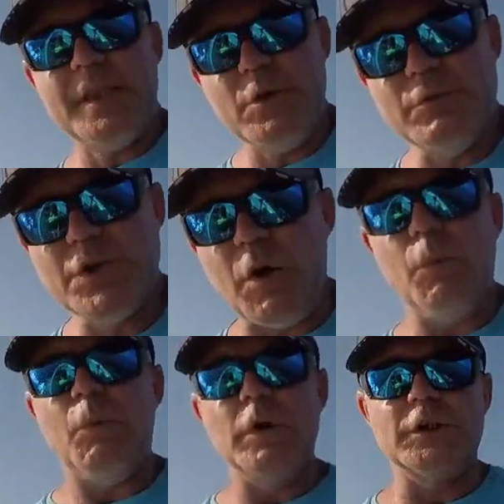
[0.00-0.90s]
you don't
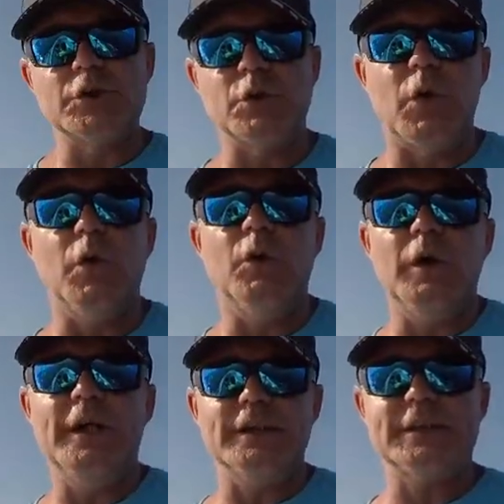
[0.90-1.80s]
wanna troll
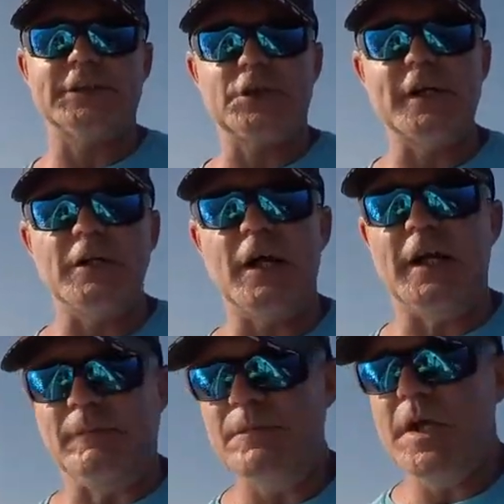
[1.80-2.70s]
in a straight
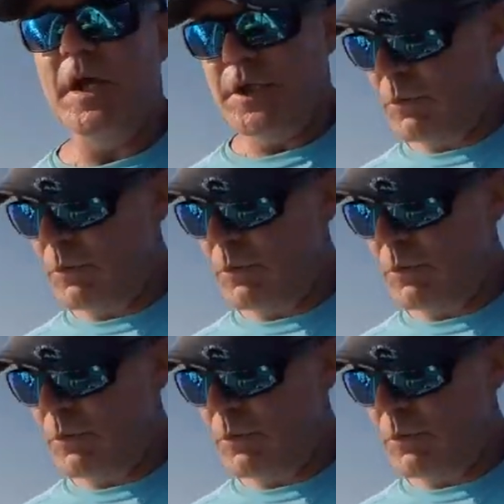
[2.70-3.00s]
line. You